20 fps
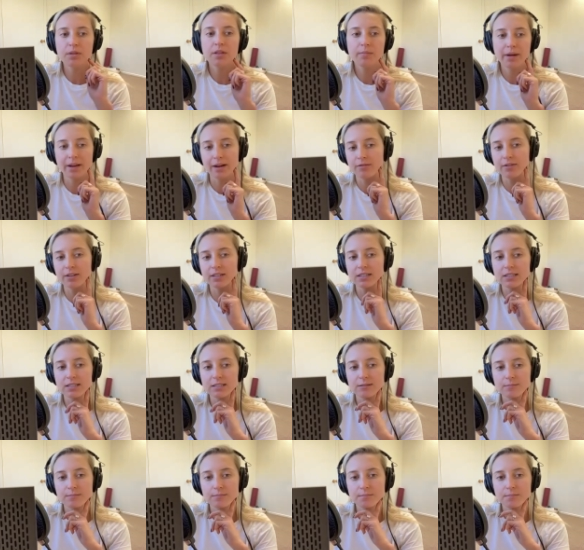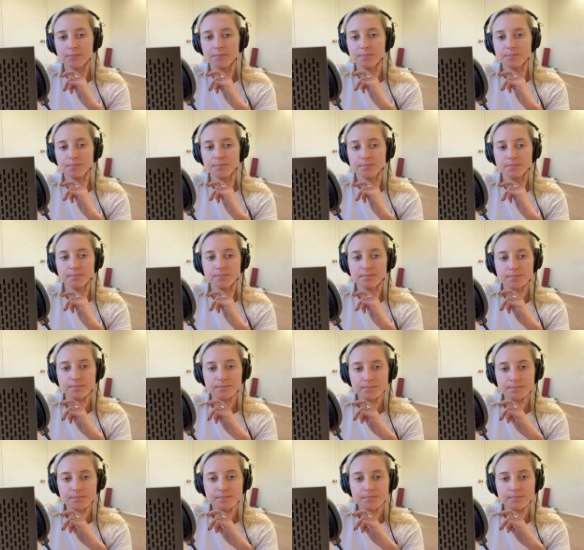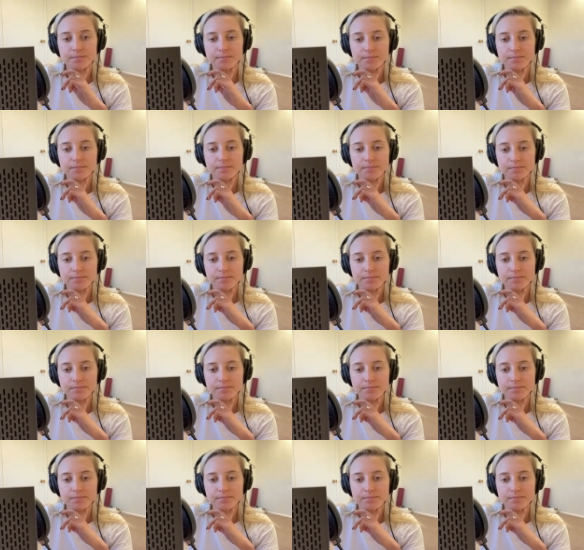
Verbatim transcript: the benefits. Yeah, I think